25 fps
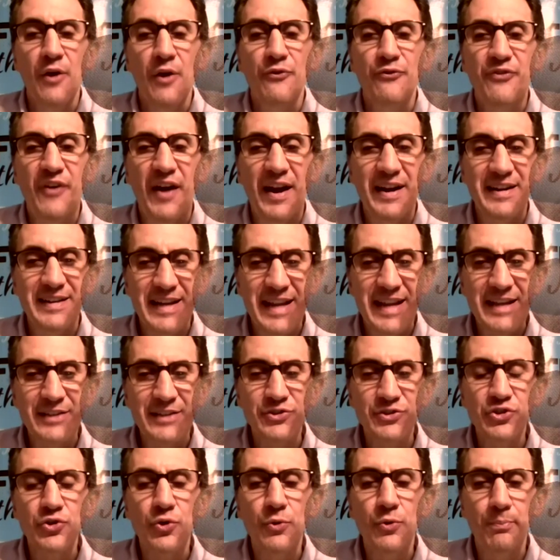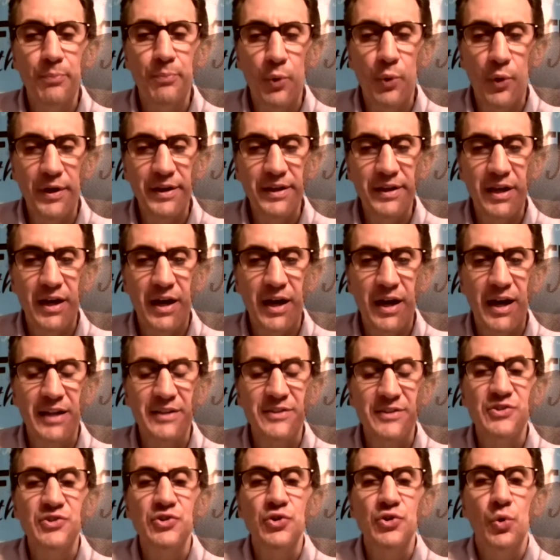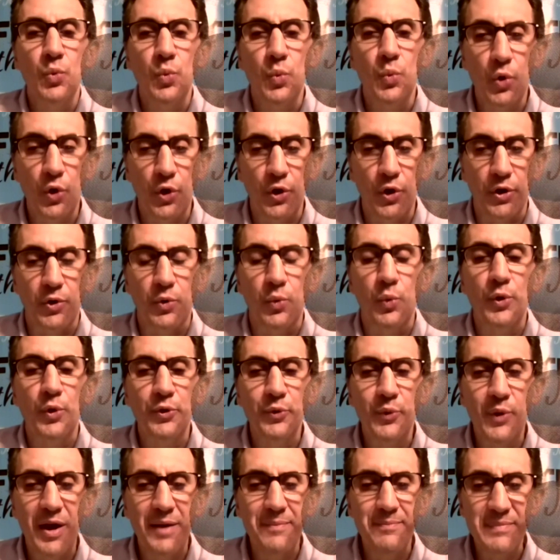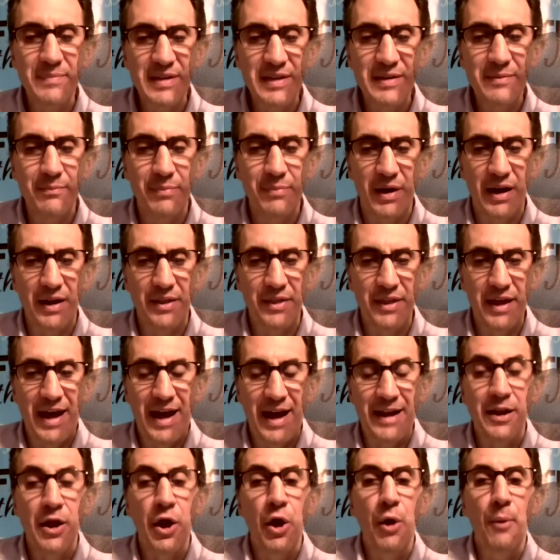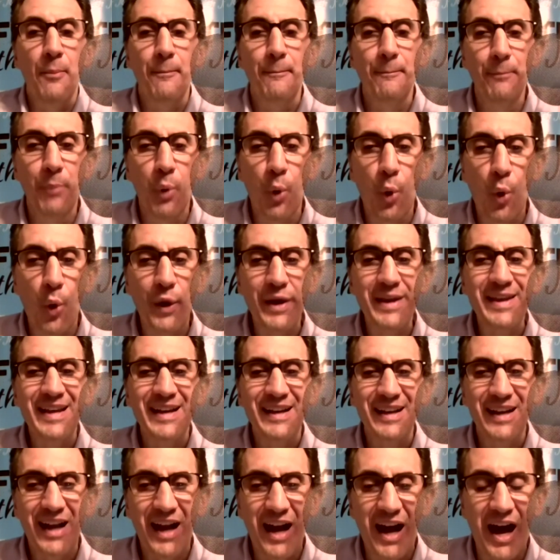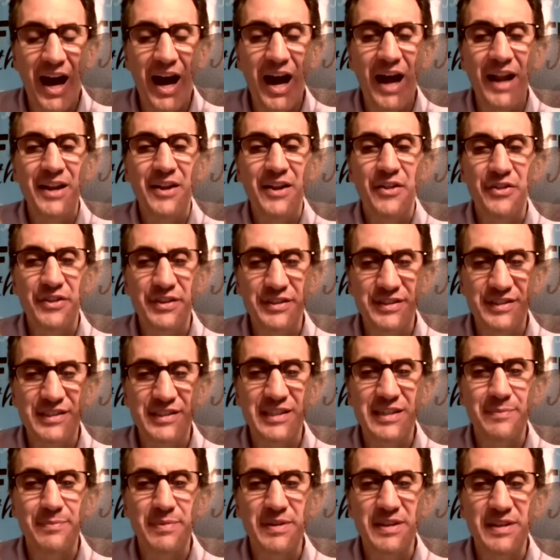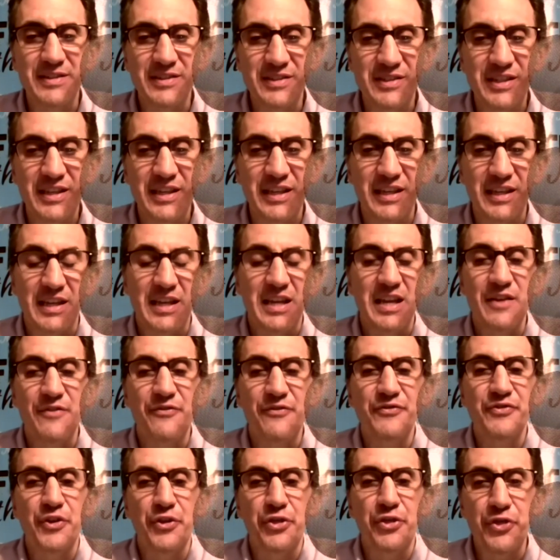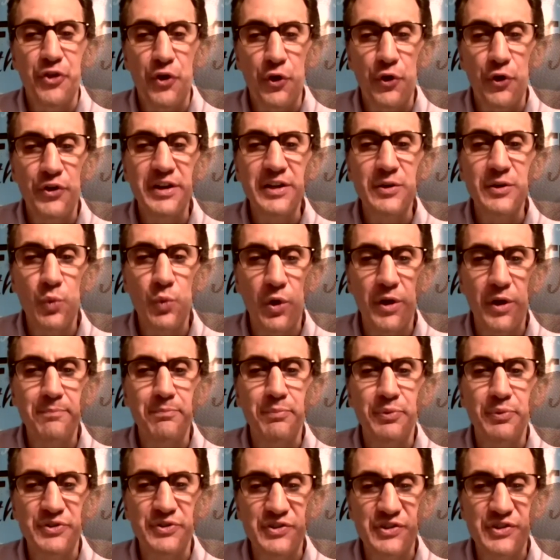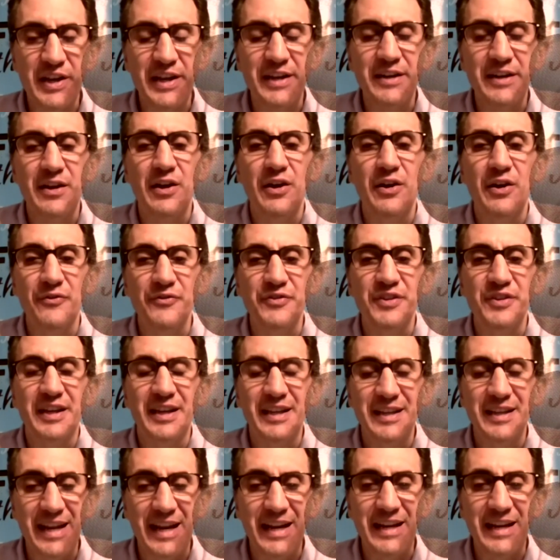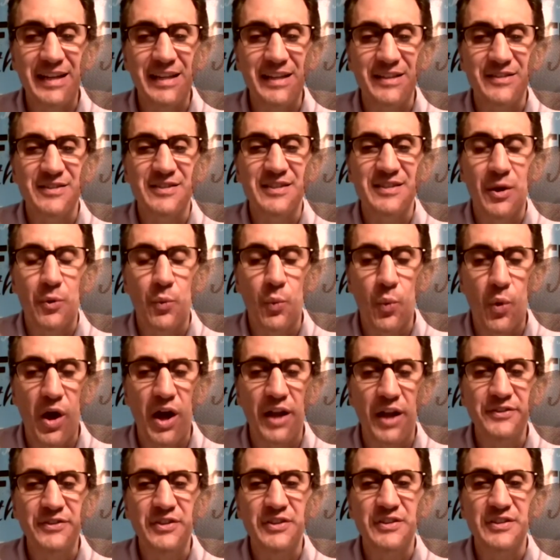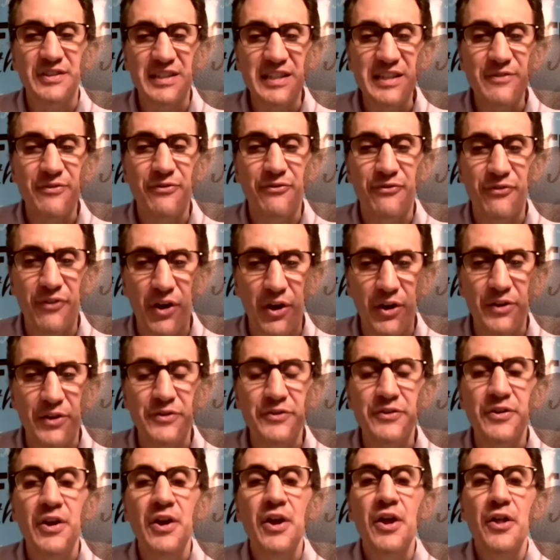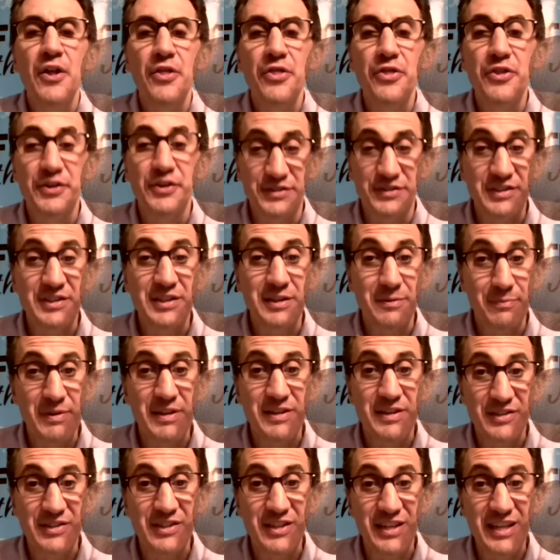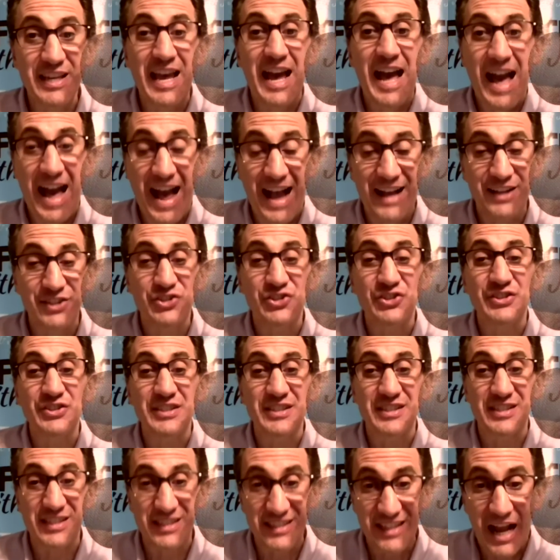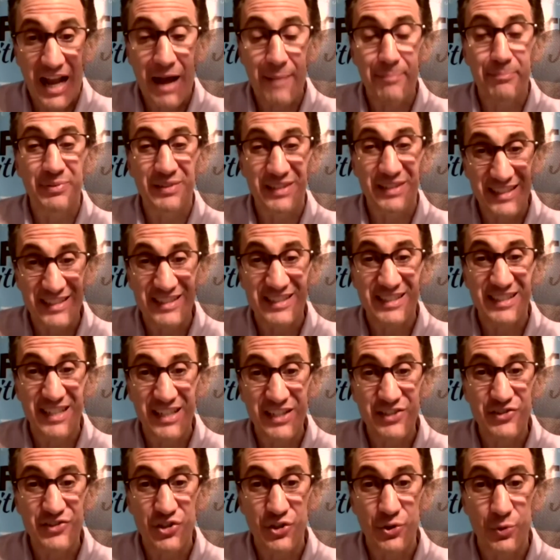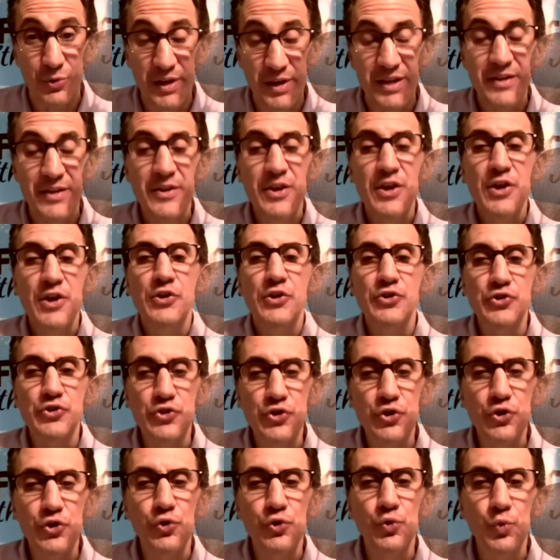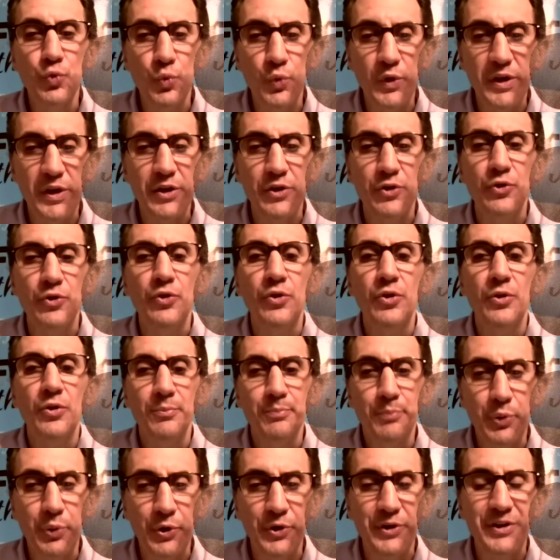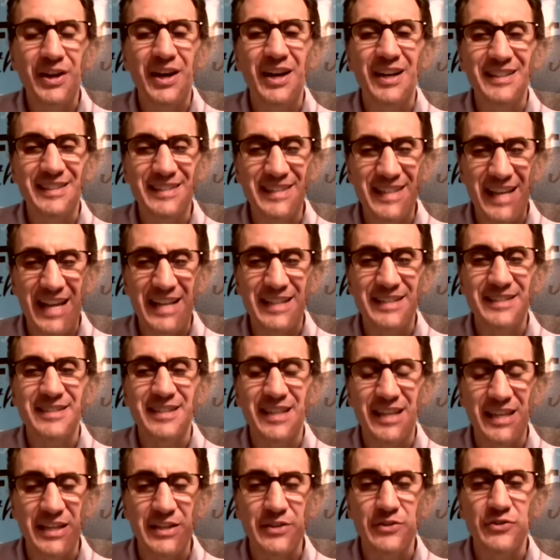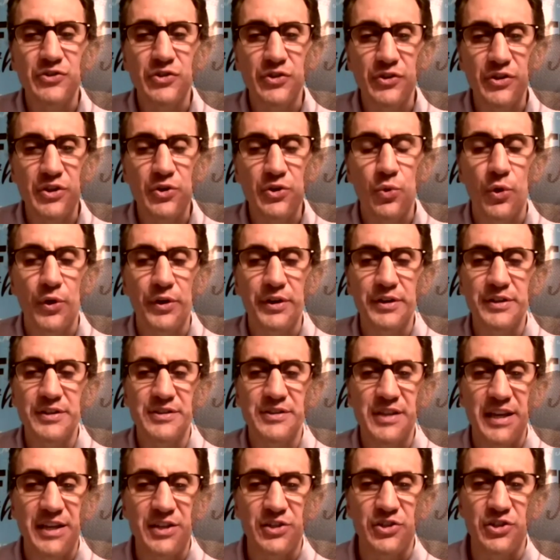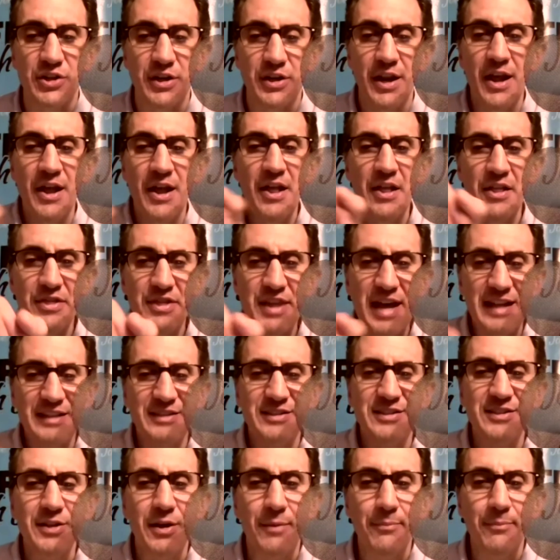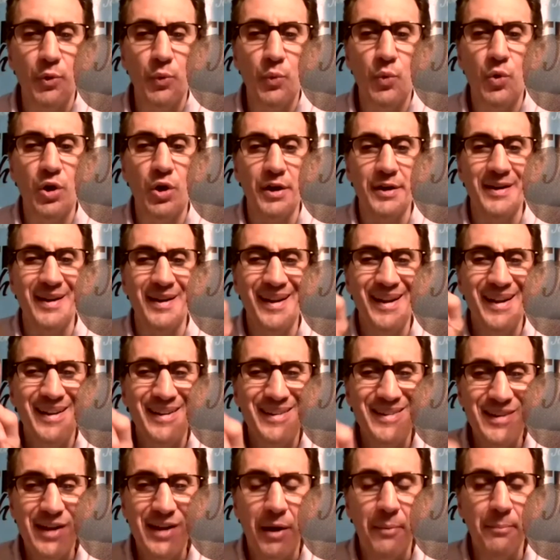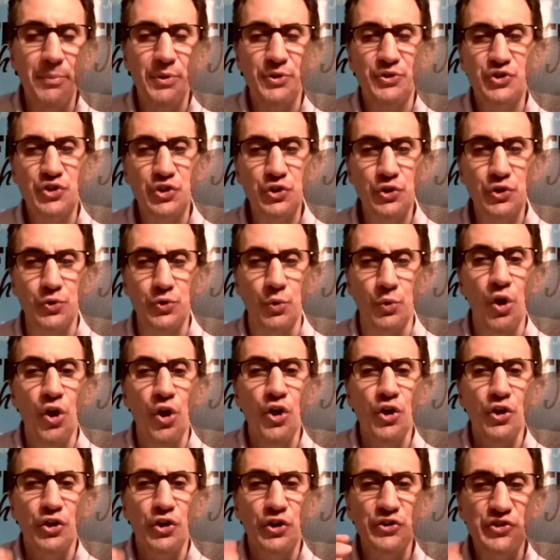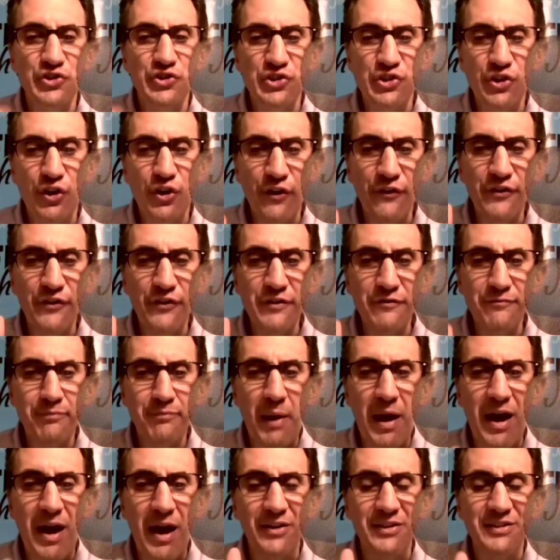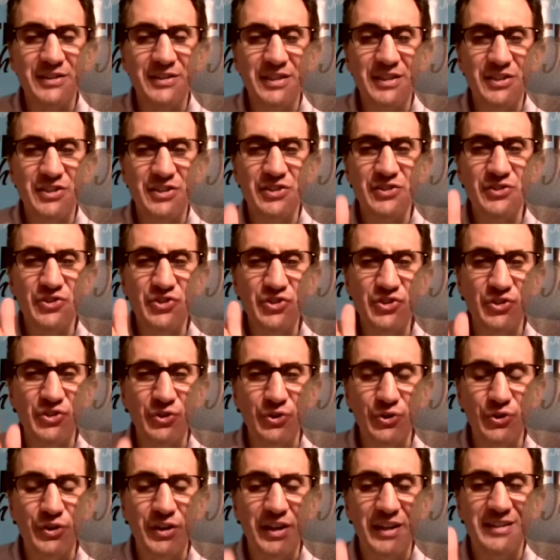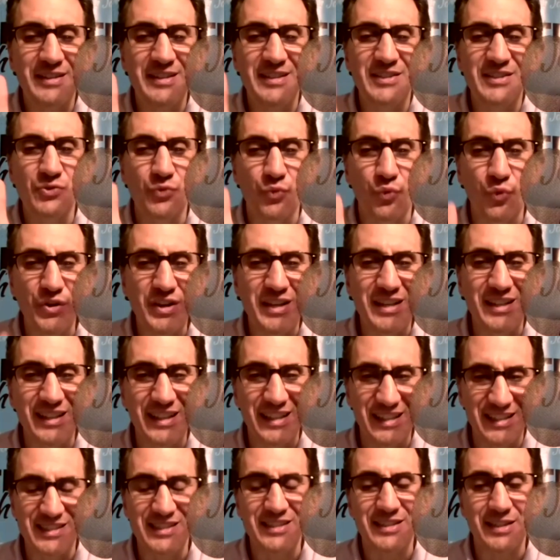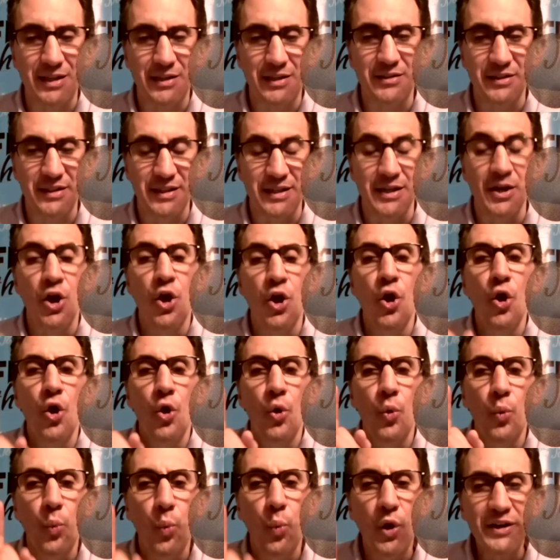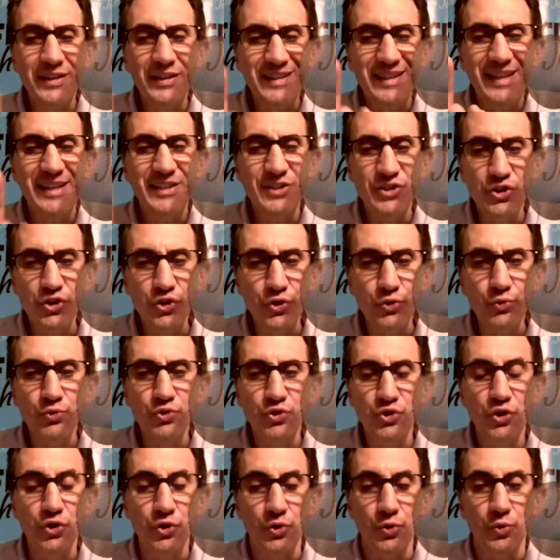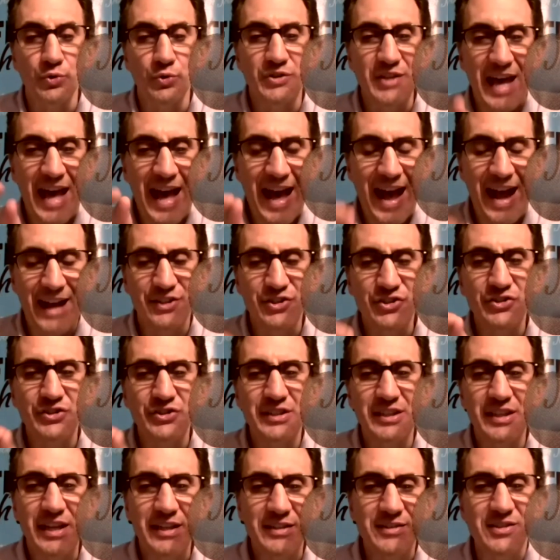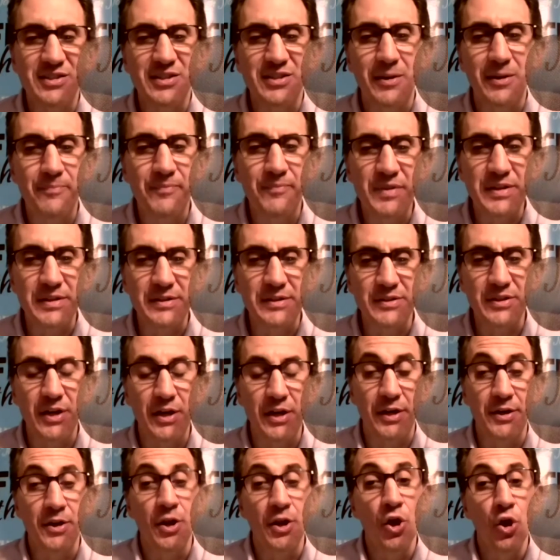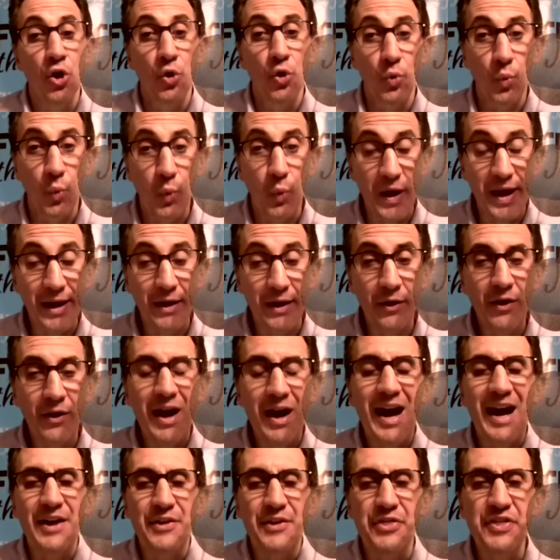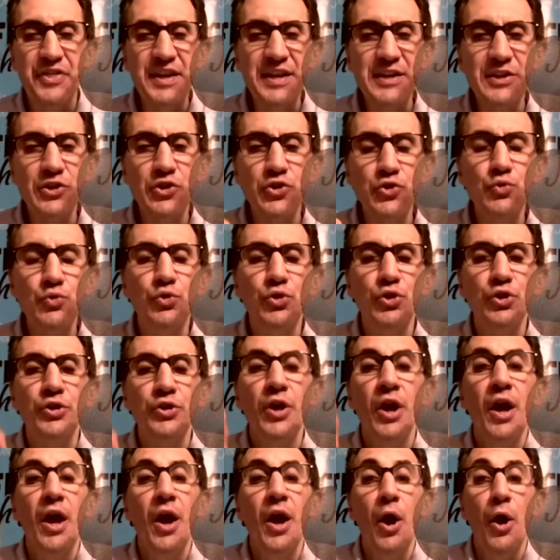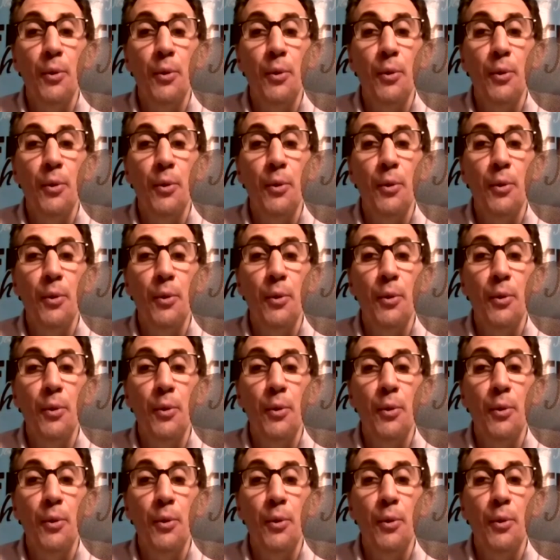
Financial boycotts work. What do I mean by that? Boycott the CBC. If the 31% of the Canadians that want to defund the CBC actually stop listening to it, you will put a dent into the organization. That's number one. Number two, conservative politicians should look at this realistically. What can you do to actually get something done? Well, I think you could